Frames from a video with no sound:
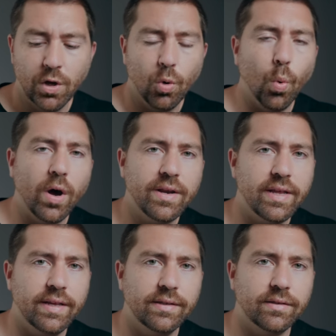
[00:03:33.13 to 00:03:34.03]
One
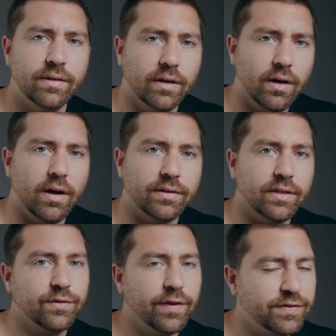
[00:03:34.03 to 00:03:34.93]
is the cost.
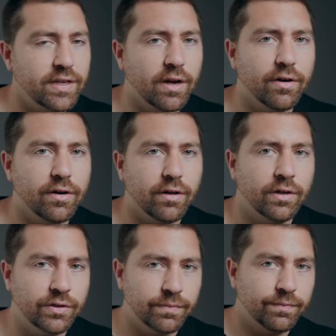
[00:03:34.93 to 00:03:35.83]
It's
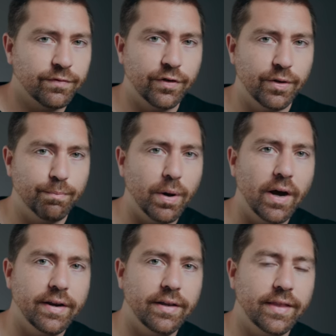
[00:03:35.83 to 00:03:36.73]
$1,500 for the
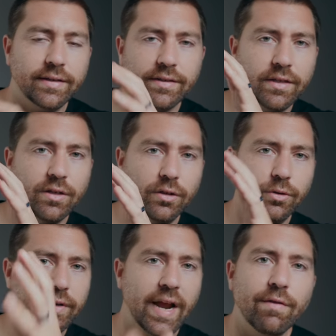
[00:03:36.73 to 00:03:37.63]
body. That doesn't
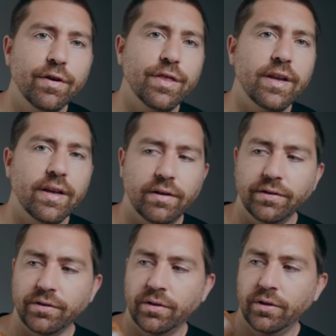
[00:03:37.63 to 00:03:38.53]
include everything
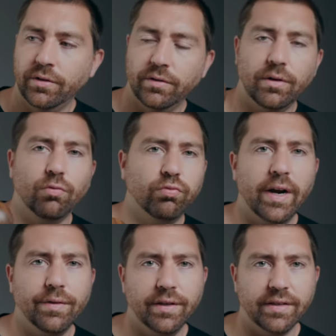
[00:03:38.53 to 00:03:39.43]
else
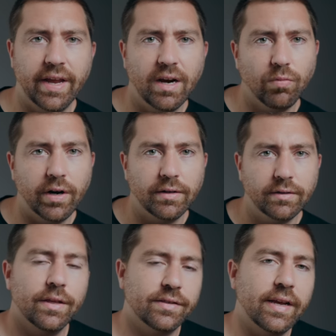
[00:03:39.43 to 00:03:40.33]
around this camera.
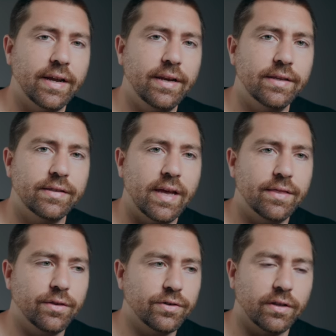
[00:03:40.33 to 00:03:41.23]
The second is
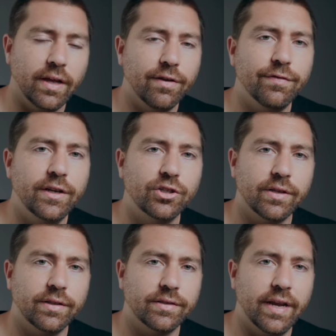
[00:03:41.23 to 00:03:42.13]
that there's a lot of features
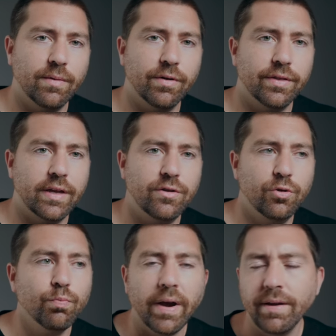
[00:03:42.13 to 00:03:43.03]
on this camera that
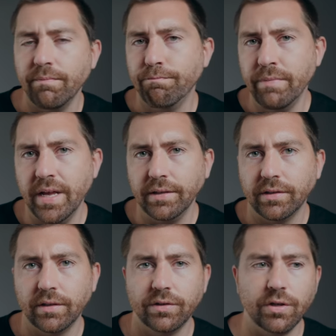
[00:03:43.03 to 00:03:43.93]
you might
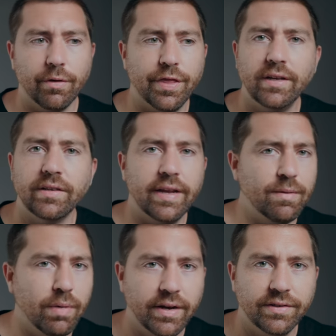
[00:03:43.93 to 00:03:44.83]
miss. So things like
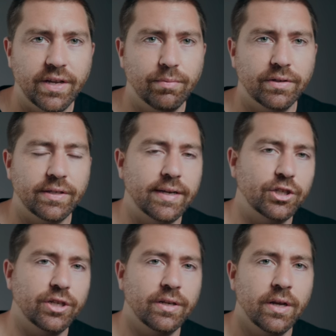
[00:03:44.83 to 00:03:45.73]
in-body
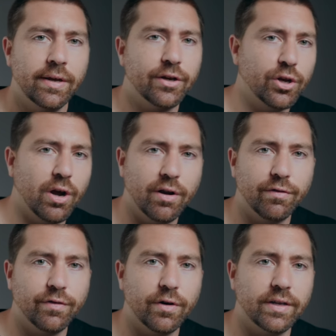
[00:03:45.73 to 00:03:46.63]
stabilization, good
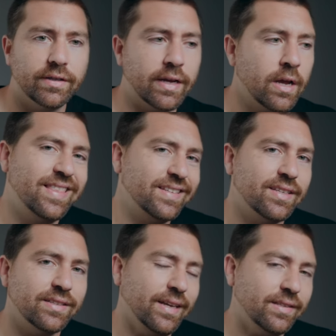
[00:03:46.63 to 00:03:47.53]
autofocus, like this
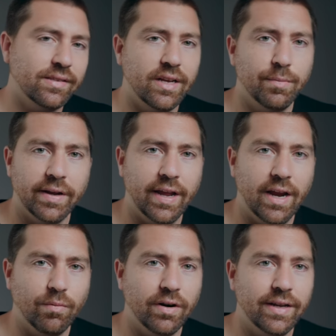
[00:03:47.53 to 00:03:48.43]
is a cinema
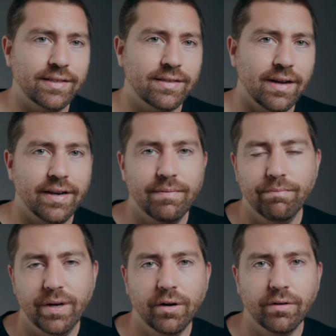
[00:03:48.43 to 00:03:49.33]
camera, it's not a
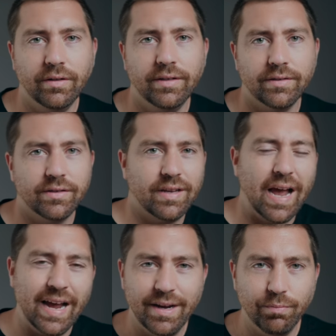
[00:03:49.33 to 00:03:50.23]
mirrorless
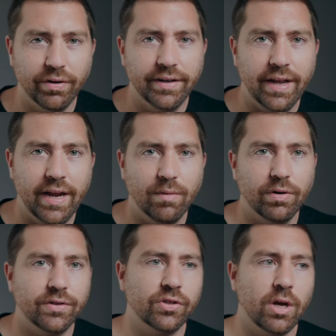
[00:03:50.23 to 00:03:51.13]
hybrid
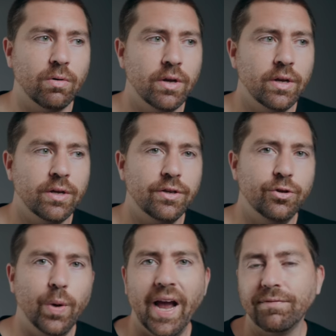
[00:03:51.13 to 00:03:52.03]
camera, so
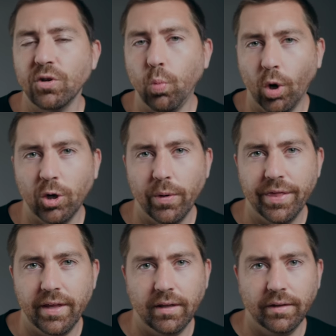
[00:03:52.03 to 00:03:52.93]
you have to work
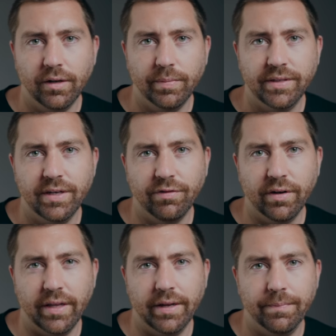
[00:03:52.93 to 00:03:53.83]
with it a little bit
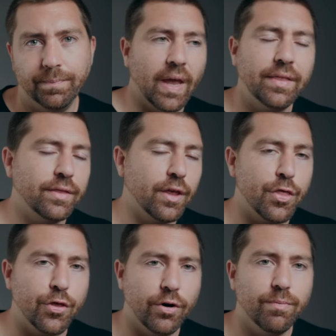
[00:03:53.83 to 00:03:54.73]
differently. And then the
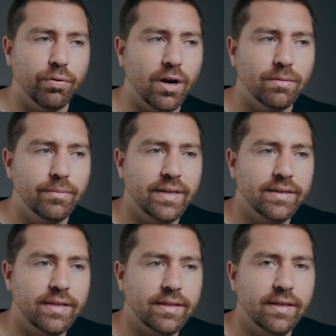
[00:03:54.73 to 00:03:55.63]
third problem
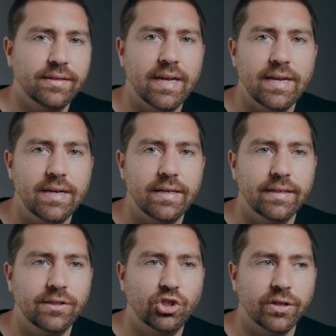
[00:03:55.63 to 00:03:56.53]
is that the data
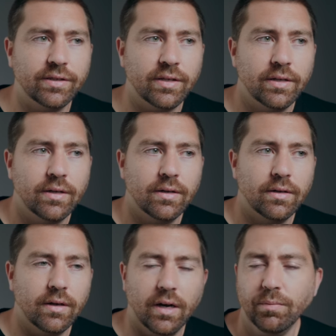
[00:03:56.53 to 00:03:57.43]
is just
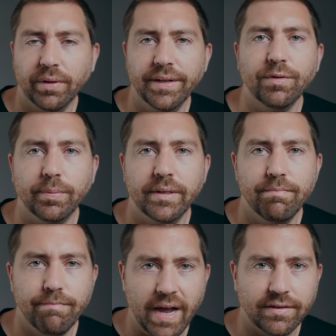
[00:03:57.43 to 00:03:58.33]
unbelievably
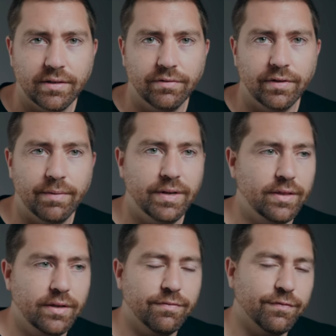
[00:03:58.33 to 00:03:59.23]
massive. I
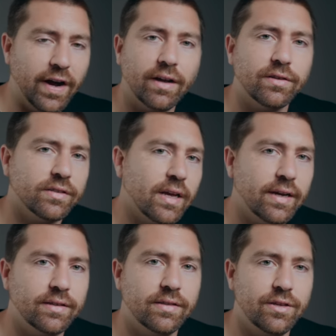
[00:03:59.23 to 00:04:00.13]
mean, the file
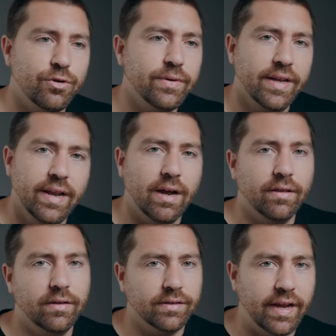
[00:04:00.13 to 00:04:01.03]
size that you get out
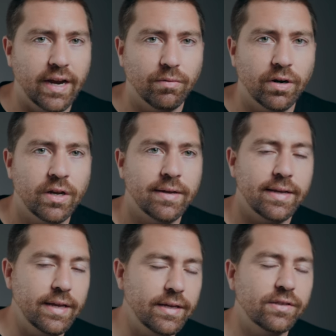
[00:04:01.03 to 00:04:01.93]
camera
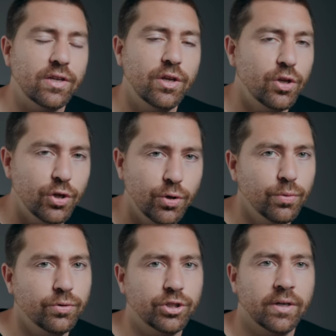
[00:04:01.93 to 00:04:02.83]
is
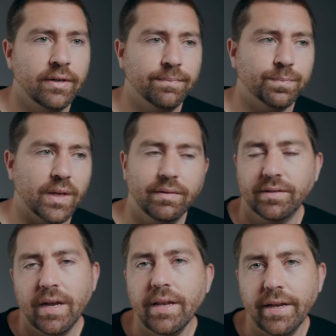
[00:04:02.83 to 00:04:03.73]
huge.
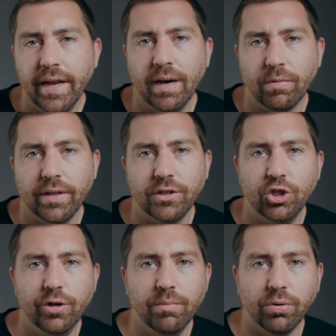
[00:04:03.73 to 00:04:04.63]
It's any camera that's
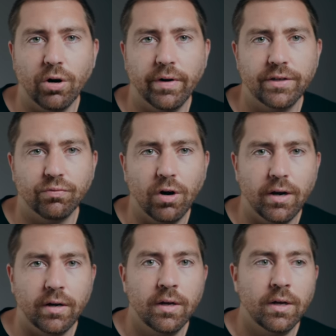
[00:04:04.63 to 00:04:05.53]
shooting ProRes
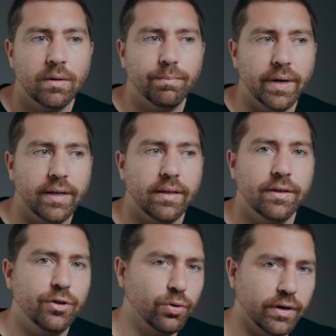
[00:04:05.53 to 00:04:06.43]
RAW, but
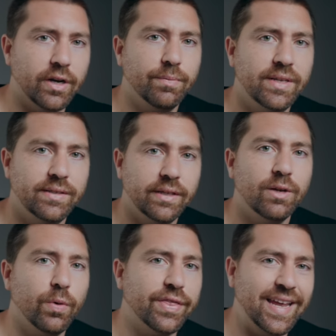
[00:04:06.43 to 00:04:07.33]
you're gonna be
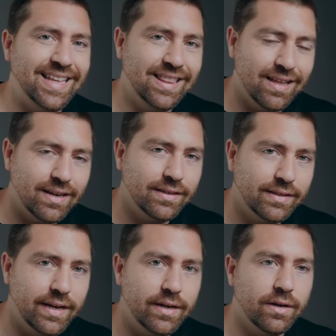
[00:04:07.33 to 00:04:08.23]
dealing with a lot of
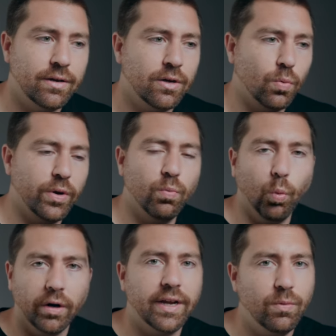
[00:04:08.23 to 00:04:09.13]
data when
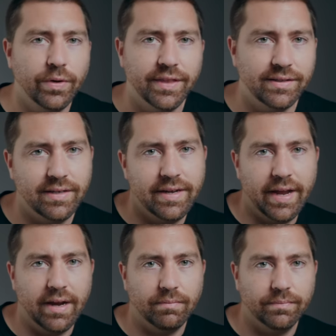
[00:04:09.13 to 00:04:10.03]
working with the
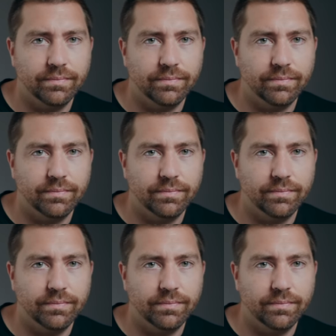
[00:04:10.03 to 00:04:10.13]
Zcam.